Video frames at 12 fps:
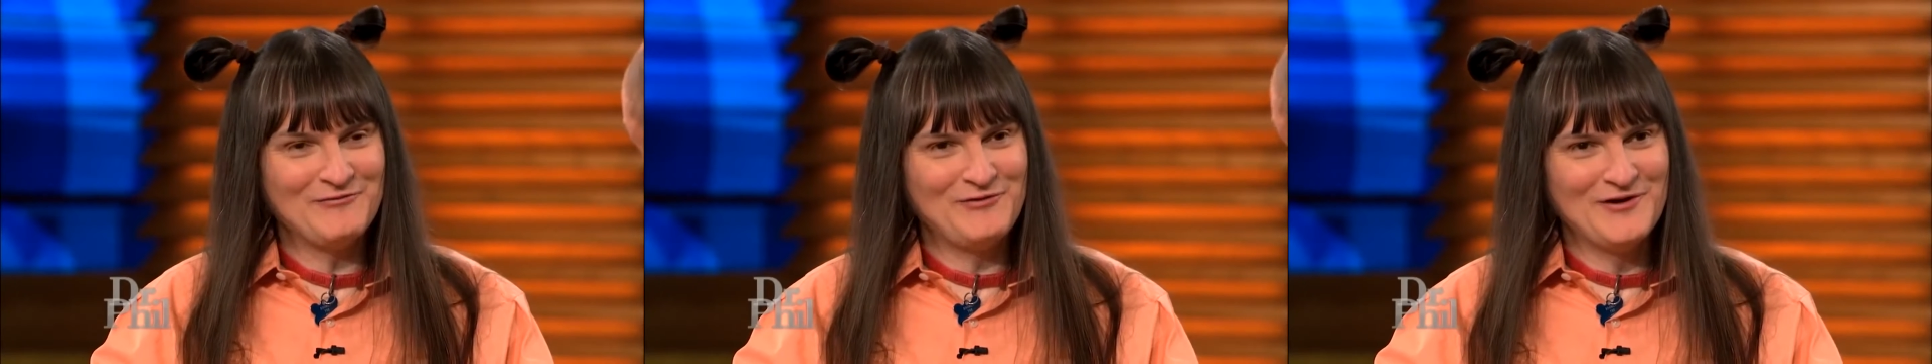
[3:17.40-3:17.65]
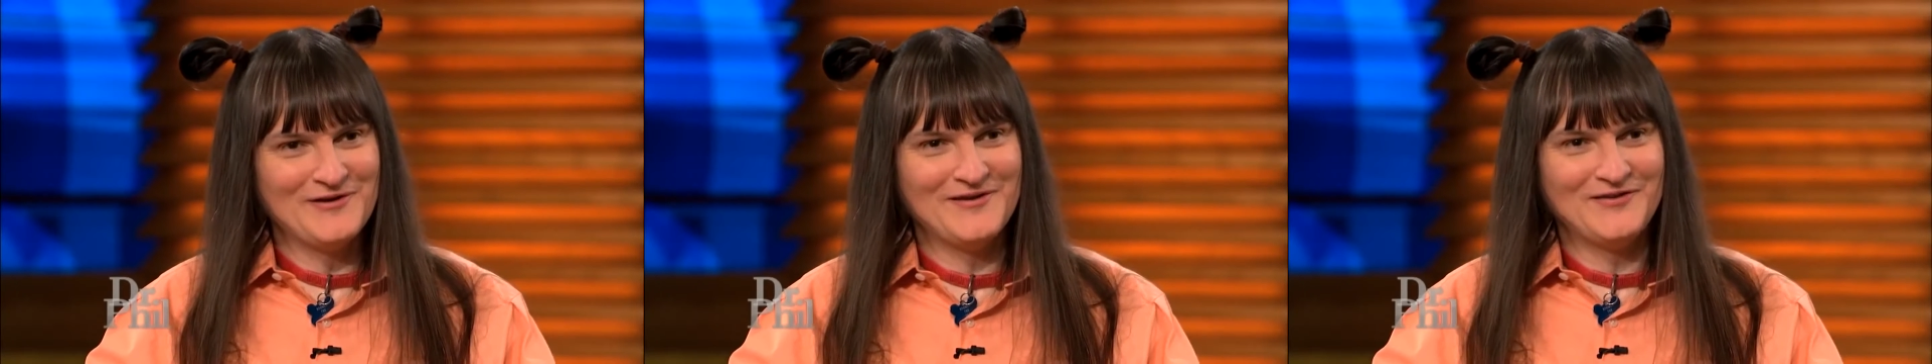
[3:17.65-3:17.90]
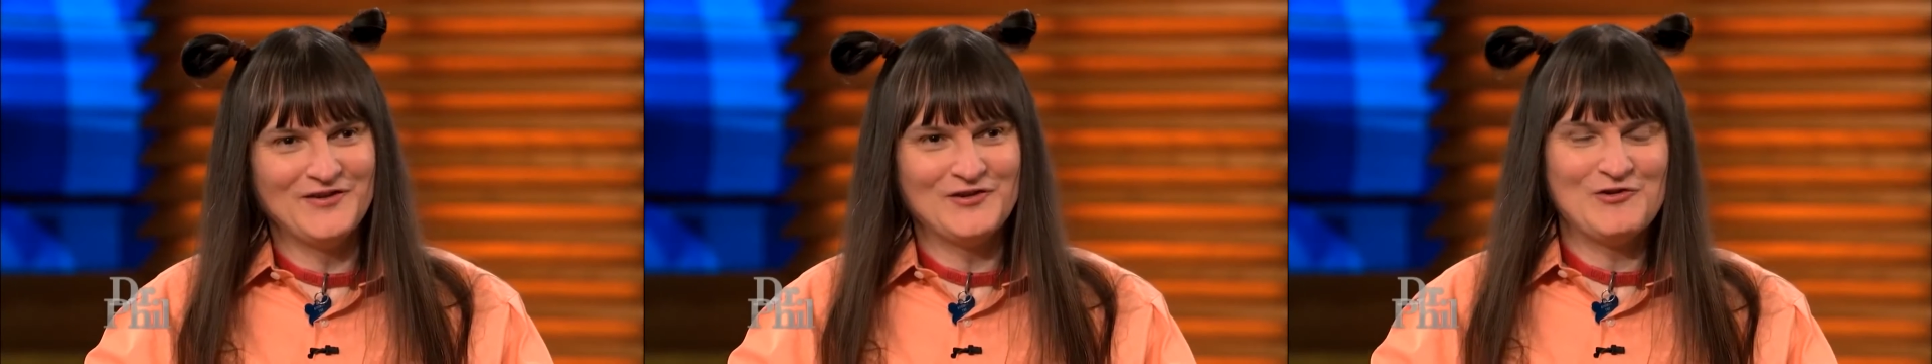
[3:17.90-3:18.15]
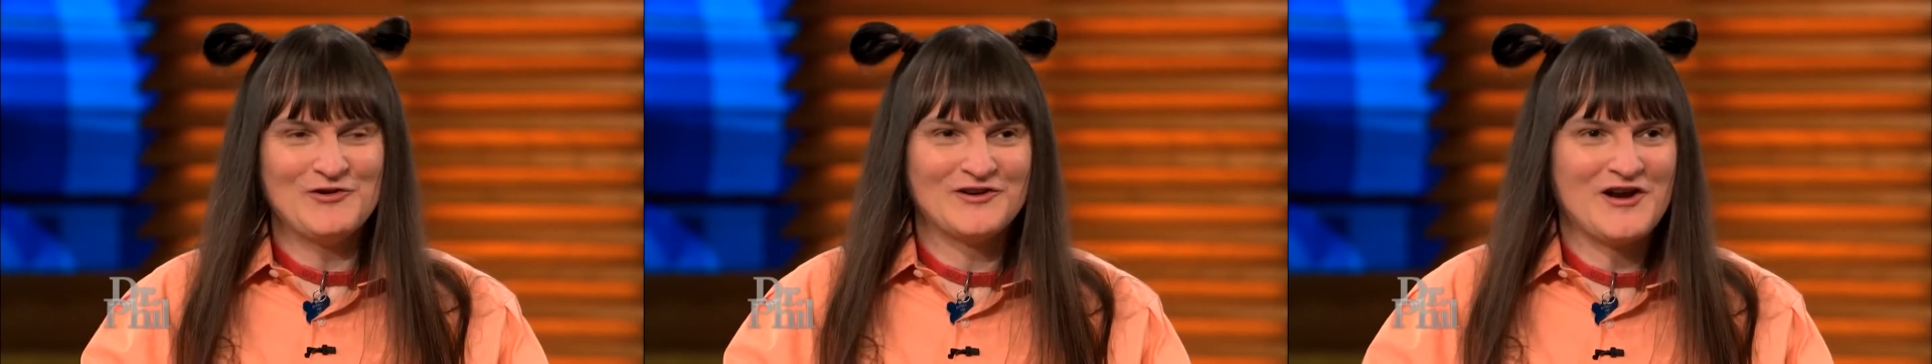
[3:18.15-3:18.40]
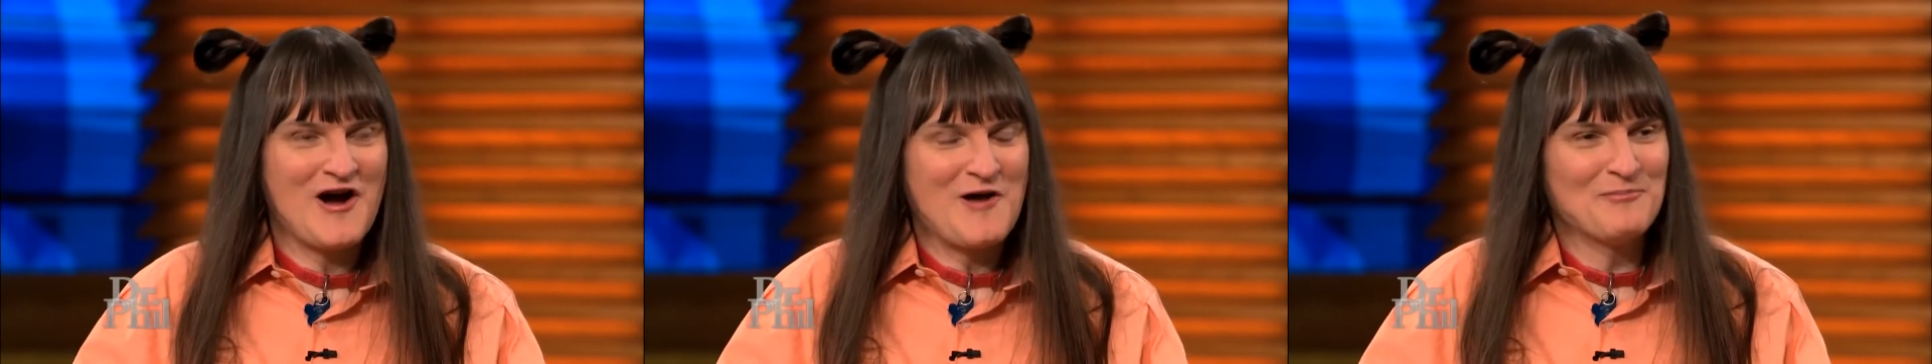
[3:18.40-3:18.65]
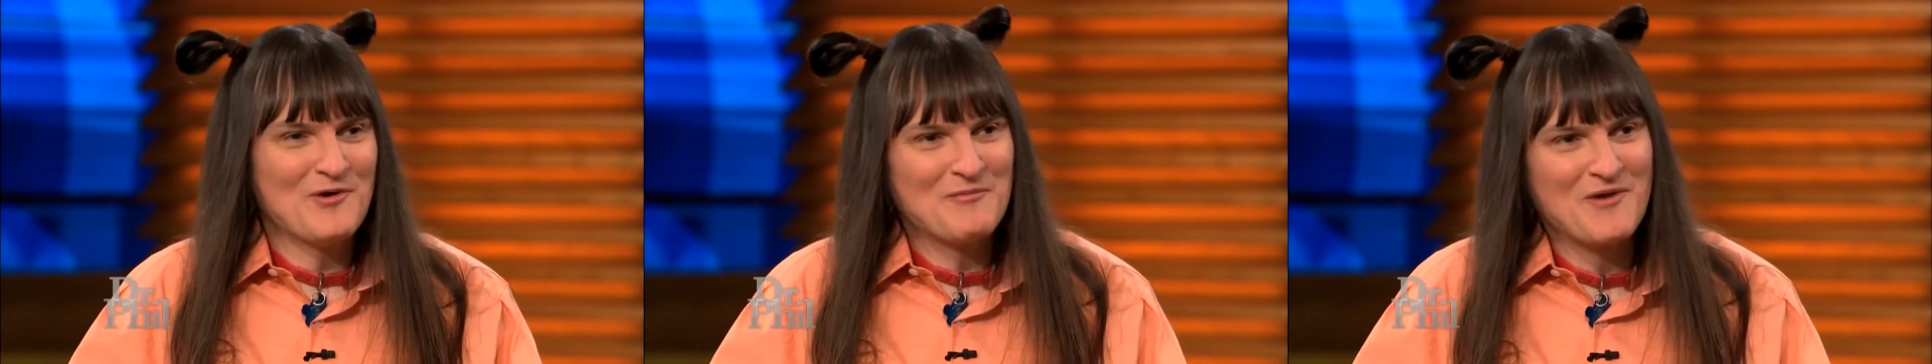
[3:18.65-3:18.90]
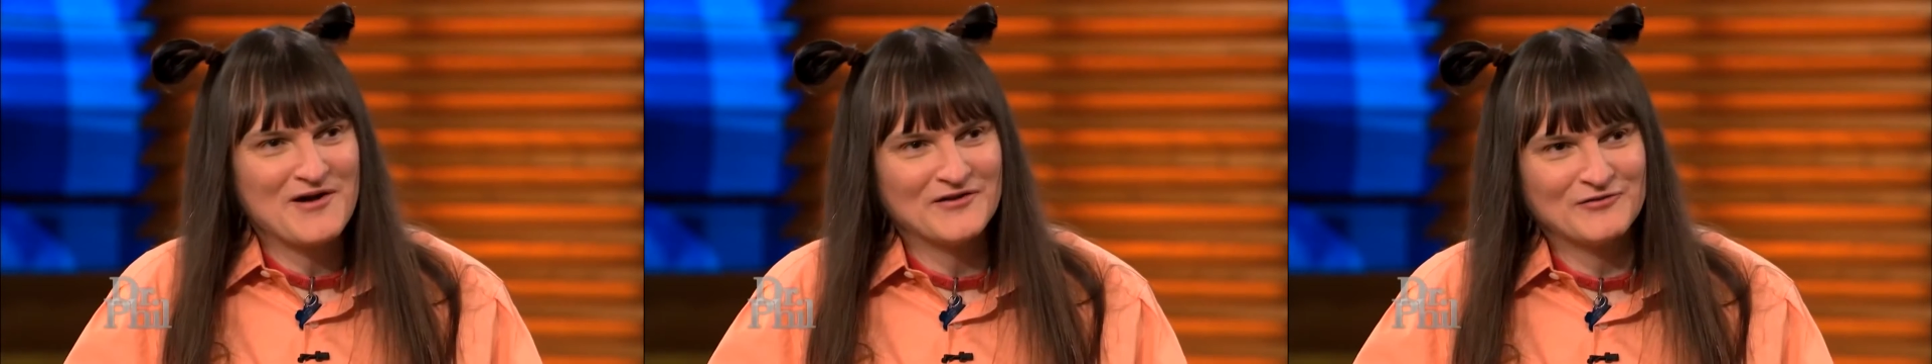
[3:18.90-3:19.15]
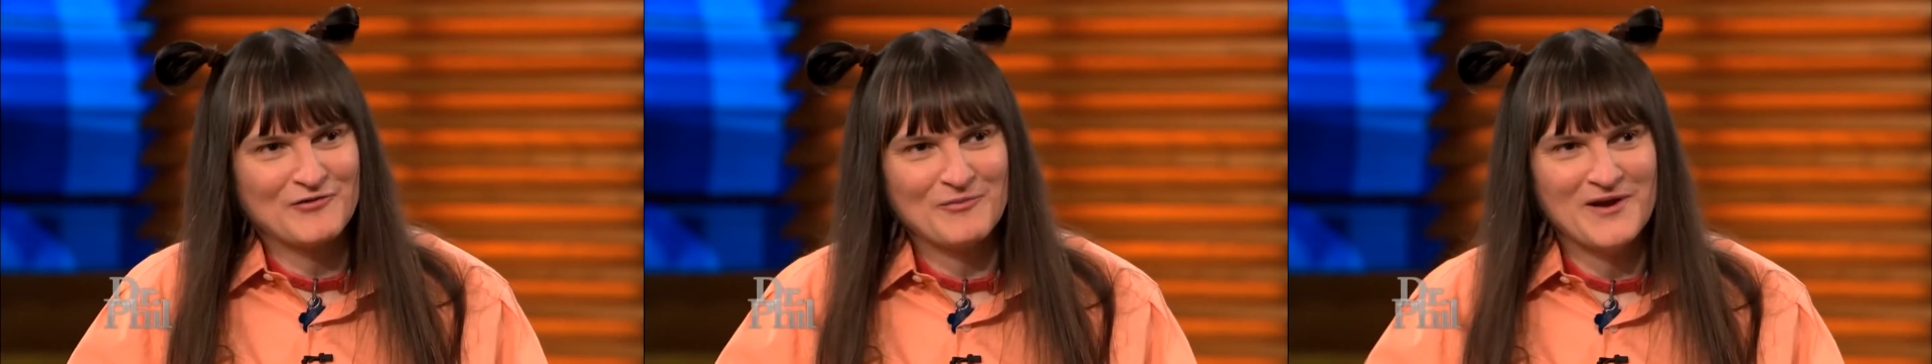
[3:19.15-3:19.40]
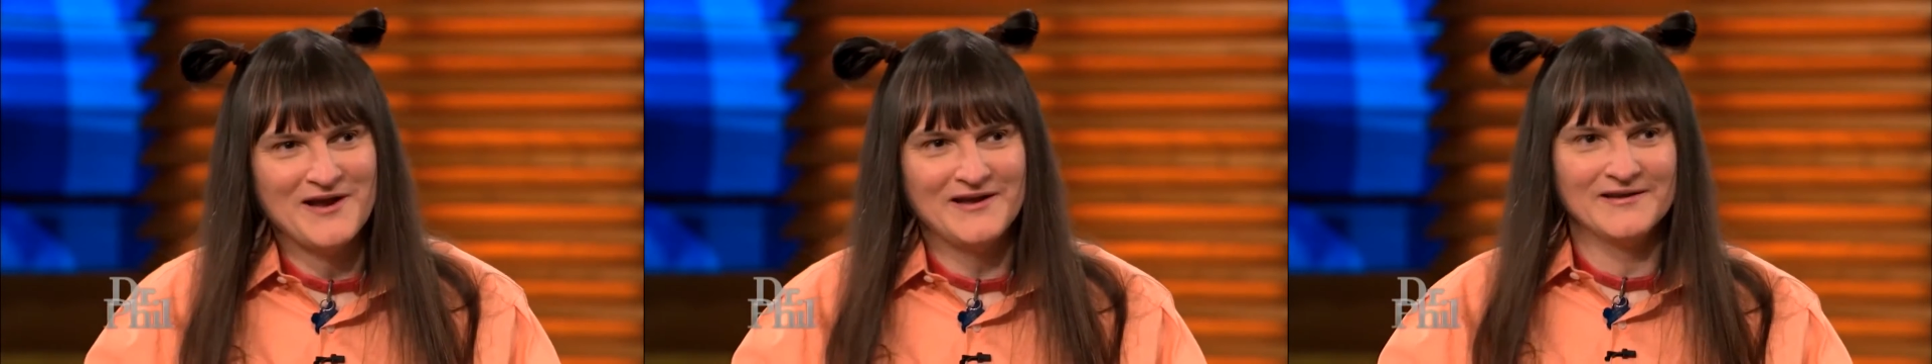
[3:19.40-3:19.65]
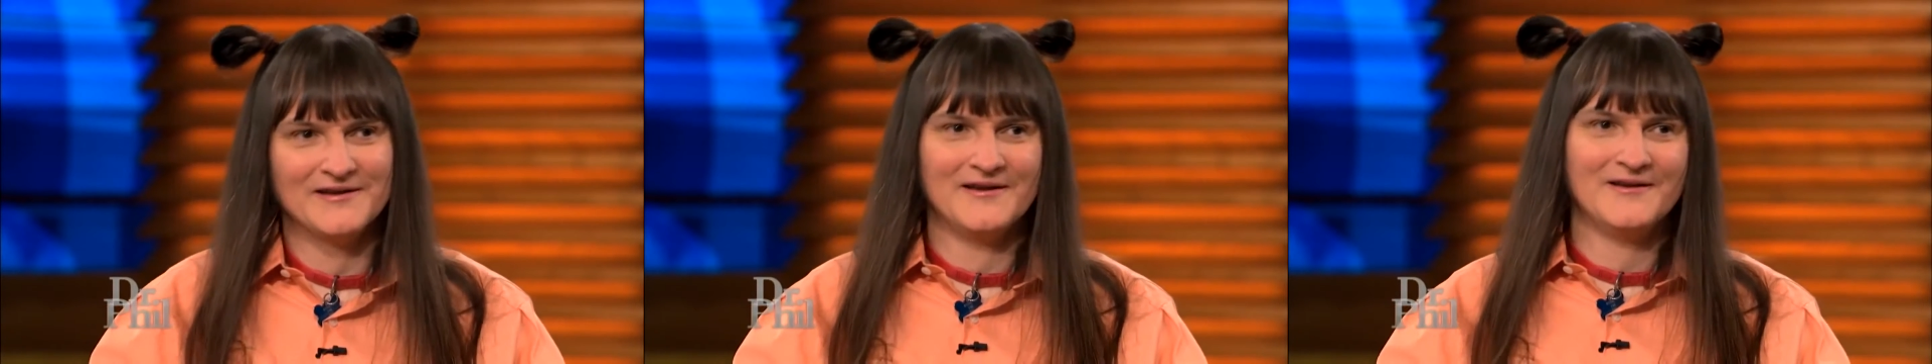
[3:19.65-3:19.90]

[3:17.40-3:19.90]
feel it's a good compromise for me.